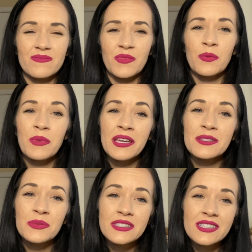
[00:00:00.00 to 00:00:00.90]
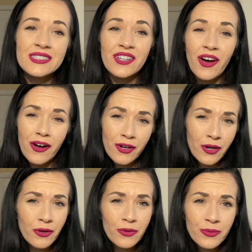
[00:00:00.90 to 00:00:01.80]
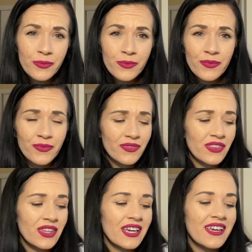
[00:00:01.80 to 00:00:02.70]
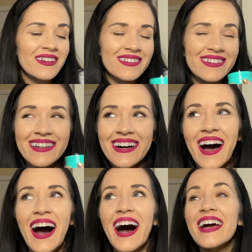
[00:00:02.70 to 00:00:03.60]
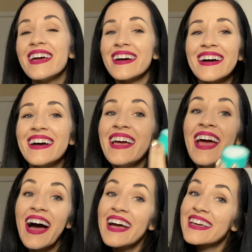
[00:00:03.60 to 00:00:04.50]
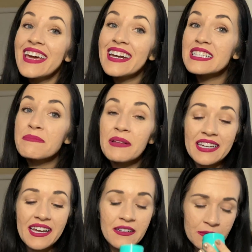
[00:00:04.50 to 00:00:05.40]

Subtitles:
to me it smells like a taco. Like, I can't explain it.